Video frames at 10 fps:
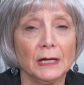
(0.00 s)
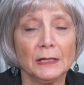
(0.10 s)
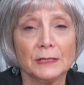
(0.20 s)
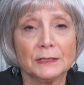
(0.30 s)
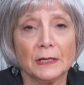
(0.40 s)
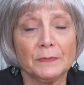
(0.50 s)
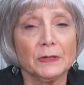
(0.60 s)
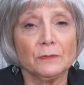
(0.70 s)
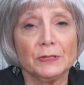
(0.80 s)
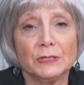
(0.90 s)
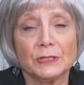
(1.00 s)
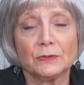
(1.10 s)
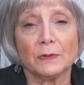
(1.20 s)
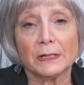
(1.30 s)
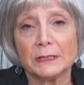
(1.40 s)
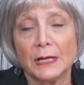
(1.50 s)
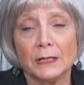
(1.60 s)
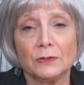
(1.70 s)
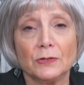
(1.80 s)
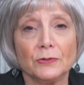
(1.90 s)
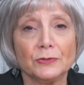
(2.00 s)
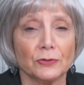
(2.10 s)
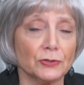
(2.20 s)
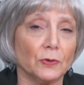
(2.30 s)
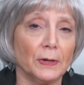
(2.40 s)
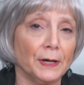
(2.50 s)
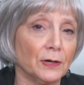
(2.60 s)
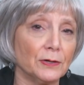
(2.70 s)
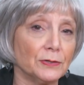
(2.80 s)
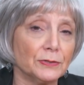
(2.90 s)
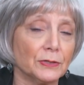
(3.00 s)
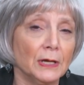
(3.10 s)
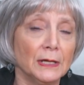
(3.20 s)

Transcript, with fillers: uh, something with just rectangles or squares,